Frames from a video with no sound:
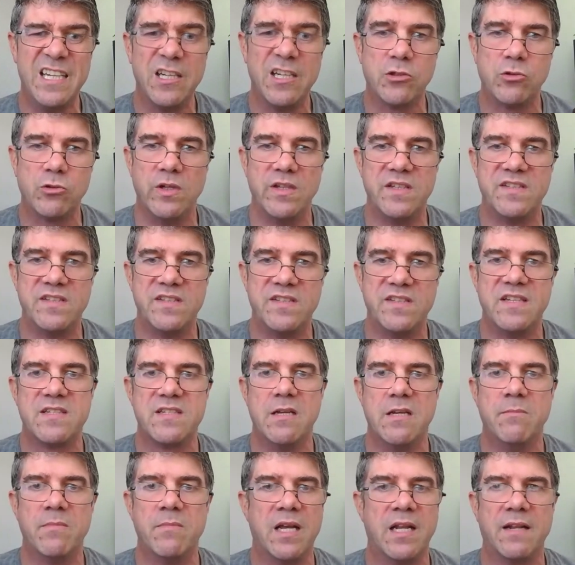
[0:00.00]
growing
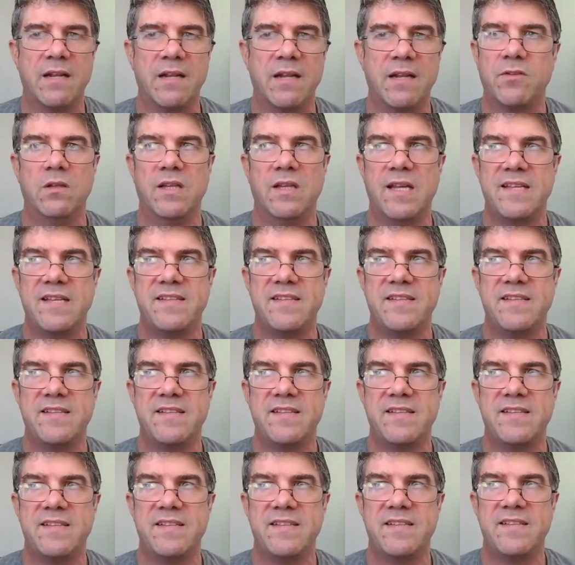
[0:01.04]
system. And I've got lettuce
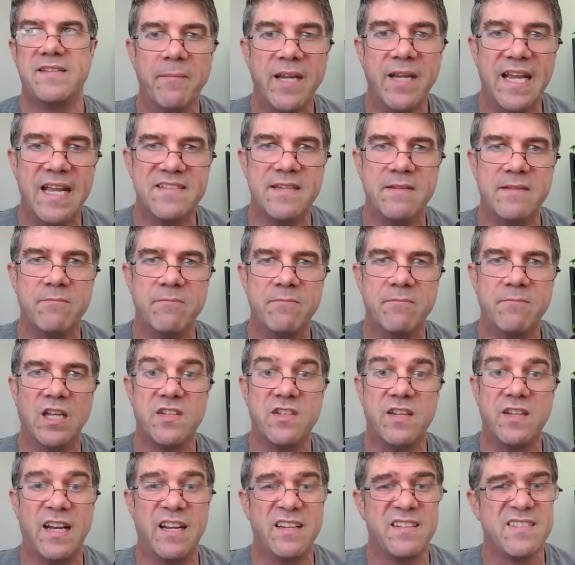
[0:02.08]
coming out my ears in relation
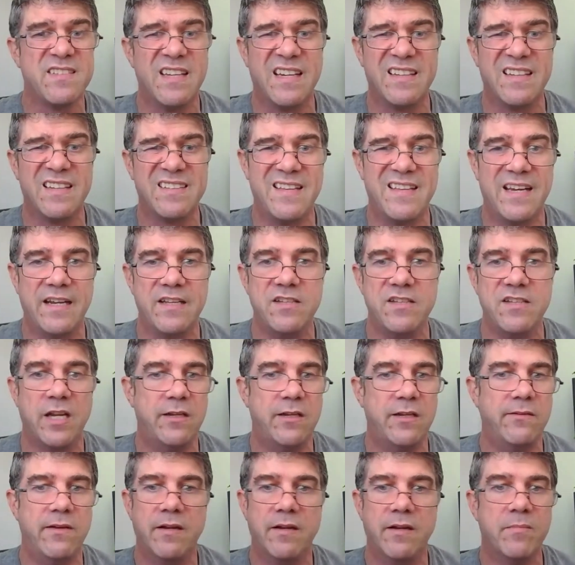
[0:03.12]
to that. I started that in
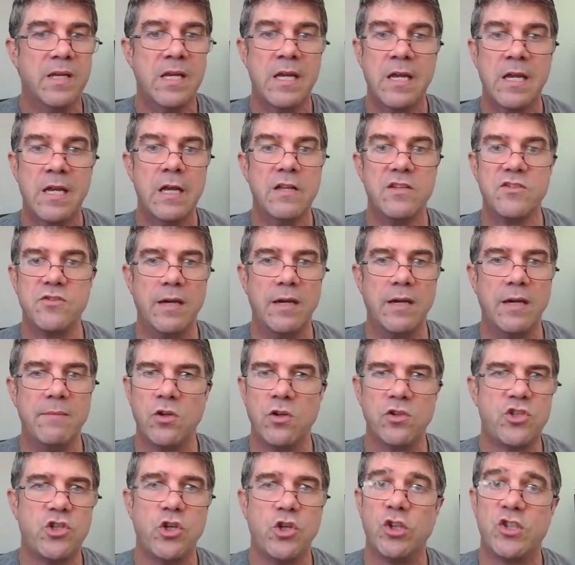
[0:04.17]
January. Um, so I'm
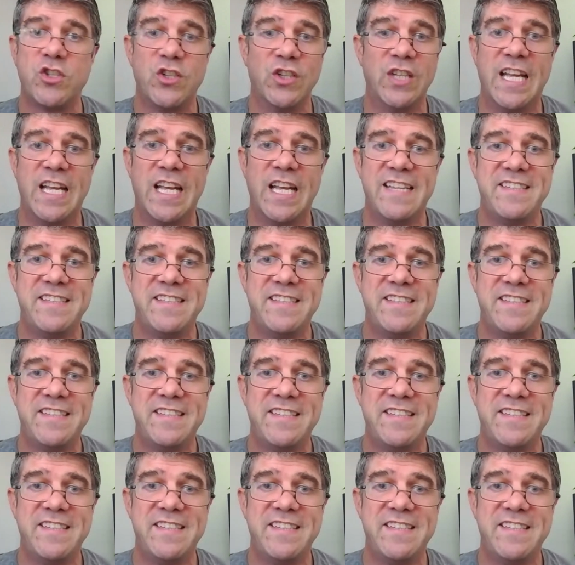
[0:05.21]
not short of lettuce, but
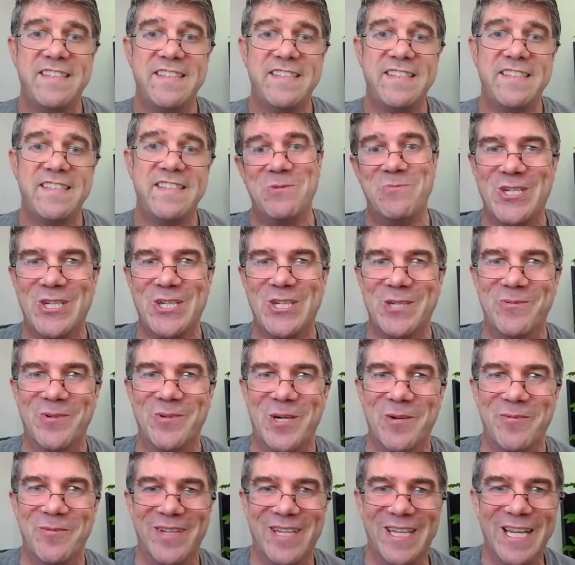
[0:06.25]
I've got too much at
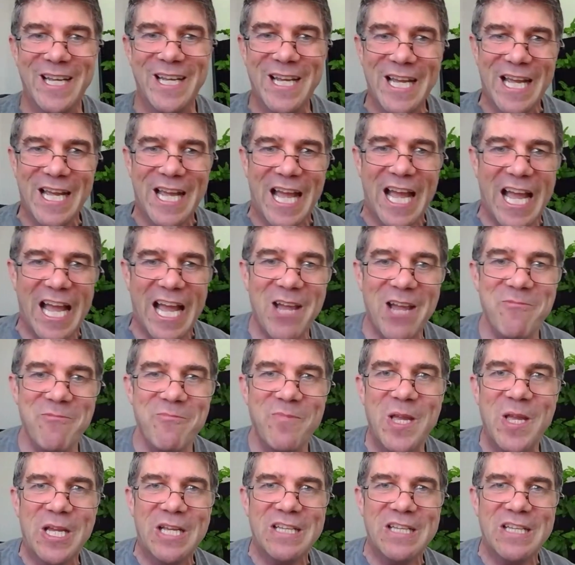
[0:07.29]
the moment.
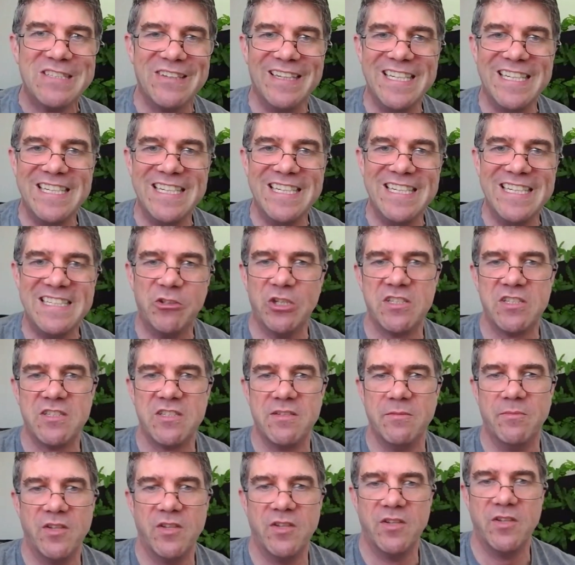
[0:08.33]
Um, so I need to grow
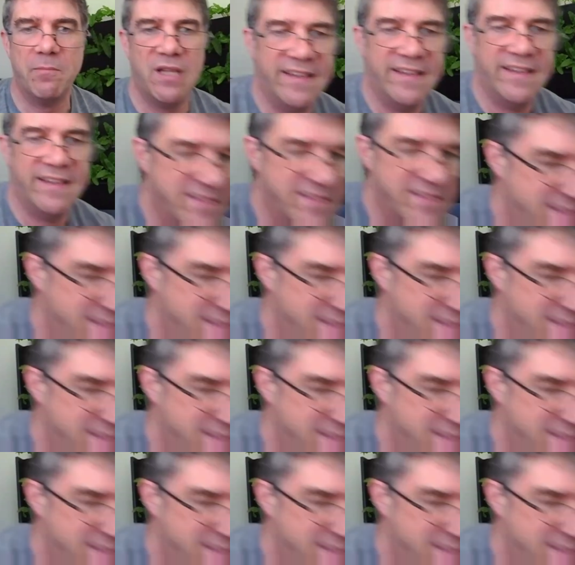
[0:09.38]
some other plants.